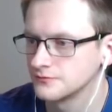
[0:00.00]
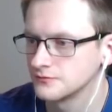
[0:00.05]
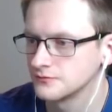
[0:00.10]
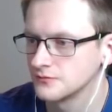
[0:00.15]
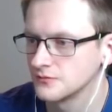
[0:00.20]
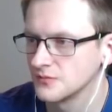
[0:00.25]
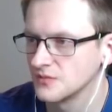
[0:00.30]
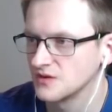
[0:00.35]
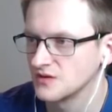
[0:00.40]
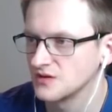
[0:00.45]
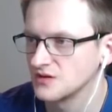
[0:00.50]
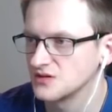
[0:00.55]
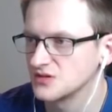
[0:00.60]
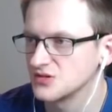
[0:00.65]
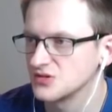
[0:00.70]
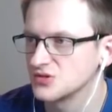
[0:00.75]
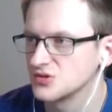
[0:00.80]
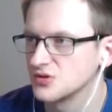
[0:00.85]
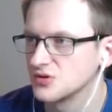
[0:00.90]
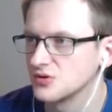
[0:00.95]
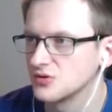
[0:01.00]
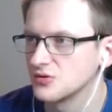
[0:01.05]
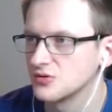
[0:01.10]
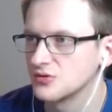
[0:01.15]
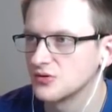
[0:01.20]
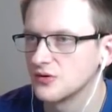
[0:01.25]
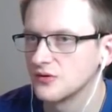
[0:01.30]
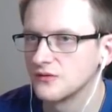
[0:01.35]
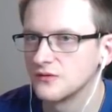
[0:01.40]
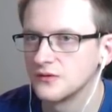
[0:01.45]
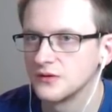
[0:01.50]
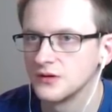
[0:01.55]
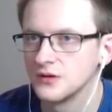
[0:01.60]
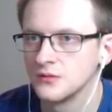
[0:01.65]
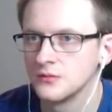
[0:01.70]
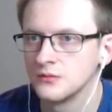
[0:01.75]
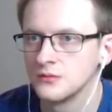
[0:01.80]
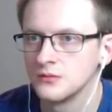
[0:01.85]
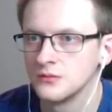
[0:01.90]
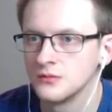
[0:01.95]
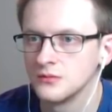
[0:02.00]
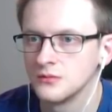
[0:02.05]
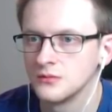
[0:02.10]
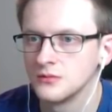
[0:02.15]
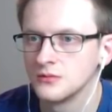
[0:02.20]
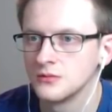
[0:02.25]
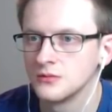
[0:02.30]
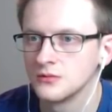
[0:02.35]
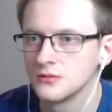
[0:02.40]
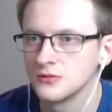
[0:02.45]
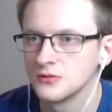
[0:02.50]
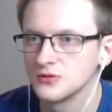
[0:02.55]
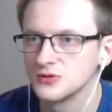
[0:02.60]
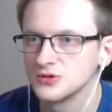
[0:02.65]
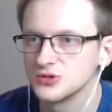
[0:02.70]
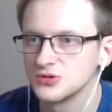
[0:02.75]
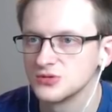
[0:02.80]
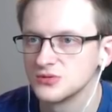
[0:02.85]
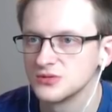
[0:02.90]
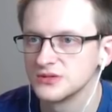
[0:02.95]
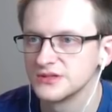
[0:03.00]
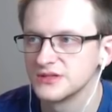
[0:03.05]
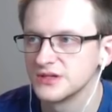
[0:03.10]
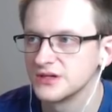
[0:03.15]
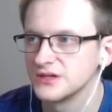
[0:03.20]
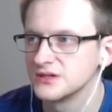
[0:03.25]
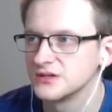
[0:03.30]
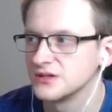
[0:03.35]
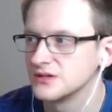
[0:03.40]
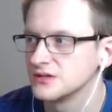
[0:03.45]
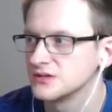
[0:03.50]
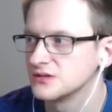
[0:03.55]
That's also a good draw for him. Quite sure where his hand is.